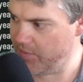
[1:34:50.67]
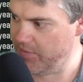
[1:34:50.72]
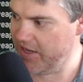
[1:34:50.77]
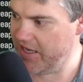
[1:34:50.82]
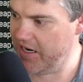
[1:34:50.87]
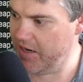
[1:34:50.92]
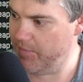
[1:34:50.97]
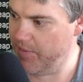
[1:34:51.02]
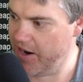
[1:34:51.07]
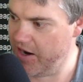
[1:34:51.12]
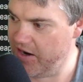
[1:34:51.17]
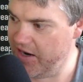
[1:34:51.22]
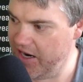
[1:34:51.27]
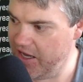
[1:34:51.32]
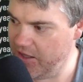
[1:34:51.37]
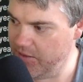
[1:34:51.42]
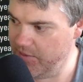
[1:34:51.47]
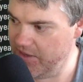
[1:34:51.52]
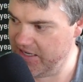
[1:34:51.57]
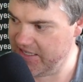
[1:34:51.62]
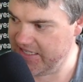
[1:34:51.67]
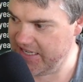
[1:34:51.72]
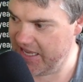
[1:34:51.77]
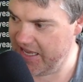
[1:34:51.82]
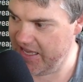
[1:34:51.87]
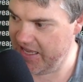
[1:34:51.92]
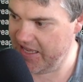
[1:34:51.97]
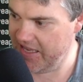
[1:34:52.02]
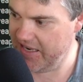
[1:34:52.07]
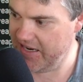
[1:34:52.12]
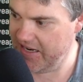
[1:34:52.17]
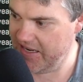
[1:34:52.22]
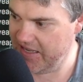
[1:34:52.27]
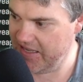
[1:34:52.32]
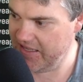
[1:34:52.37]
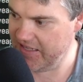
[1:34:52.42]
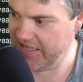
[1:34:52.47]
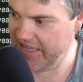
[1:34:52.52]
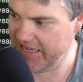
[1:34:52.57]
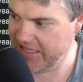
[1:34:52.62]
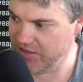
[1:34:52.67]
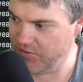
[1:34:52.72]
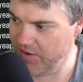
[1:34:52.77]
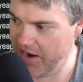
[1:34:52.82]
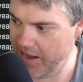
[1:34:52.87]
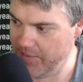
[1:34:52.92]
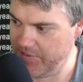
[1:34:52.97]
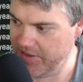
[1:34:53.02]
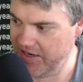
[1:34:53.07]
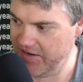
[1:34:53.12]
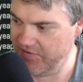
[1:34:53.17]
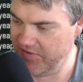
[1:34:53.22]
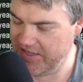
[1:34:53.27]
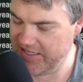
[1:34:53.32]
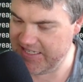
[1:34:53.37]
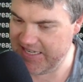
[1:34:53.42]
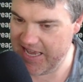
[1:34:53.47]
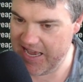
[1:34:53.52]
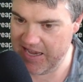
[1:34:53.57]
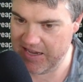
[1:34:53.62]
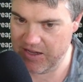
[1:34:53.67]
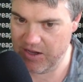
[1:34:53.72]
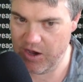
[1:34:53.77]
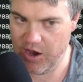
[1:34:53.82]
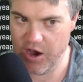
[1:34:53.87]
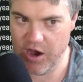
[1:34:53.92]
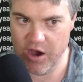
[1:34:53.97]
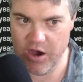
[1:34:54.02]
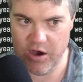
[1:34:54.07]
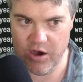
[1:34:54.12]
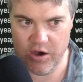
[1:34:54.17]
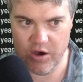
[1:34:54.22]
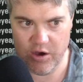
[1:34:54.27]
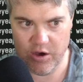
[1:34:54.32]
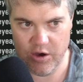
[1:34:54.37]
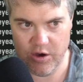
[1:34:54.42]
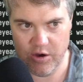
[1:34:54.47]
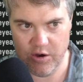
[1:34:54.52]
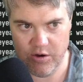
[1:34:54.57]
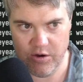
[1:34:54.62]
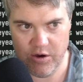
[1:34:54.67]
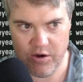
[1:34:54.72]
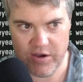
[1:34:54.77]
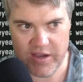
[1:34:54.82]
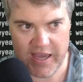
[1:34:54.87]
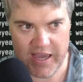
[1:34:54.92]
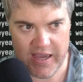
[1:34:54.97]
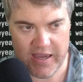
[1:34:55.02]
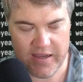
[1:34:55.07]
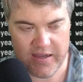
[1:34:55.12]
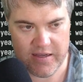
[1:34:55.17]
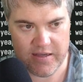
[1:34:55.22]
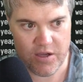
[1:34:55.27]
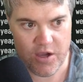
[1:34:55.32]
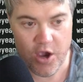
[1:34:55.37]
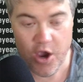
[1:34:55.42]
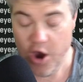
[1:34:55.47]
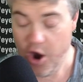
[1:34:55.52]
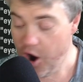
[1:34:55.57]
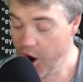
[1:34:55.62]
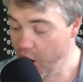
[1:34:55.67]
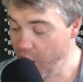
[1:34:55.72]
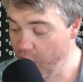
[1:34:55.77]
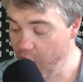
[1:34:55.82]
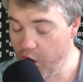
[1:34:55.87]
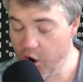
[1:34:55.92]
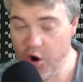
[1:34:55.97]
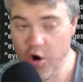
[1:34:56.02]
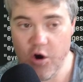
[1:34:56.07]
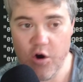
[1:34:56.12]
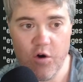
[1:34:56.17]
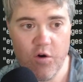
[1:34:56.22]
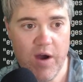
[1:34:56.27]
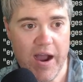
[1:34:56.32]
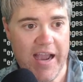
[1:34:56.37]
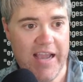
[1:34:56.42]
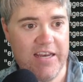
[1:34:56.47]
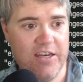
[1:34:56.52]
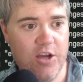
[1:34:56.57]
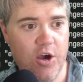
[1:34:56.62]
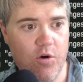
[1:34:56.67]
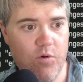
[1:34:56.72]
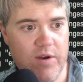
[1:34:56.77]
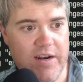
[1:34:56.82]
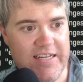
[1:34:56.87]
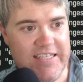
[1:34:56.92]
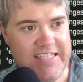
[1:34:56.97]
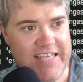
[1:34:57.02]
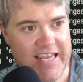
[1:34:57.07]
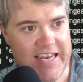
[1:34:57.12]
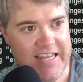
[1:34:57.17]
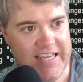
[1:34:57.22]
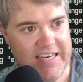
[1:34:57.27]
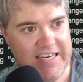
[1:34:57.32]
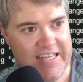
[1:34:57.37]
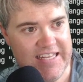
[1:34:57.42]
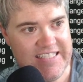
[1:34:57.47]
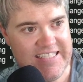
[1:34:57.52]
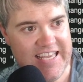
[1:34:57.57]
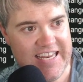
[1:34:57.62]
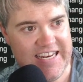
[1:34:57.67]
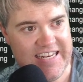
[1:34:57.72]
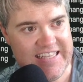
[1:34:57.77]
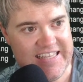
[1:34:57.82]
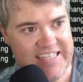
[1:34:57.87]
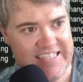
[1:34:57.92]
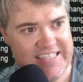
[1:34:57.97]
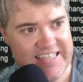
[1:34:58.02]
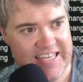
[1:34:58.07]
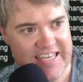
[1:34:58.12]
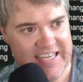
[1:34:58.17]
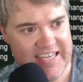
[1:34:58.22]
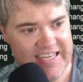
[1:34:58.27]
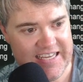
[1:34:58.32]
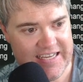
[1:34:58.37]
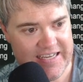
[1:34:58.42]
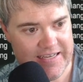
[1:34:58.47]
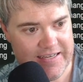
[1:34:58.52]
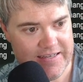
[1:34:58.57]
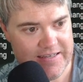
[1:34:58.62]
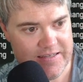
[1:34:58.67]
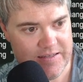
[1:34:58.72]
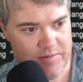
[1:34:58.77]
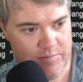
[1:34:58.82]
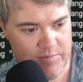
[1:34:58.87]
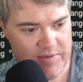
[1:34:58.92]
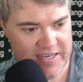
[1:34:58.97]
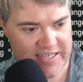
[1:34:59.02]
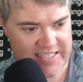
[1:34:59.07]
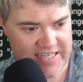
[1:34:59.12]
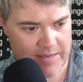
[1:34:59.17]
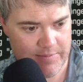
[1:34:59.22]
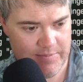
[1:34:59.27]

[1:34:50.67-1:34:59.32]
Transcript: getting a parent element instead, like the wrapping VStack. Oh, okay. Oh, I know what it's getting. It's getting this thing because I'm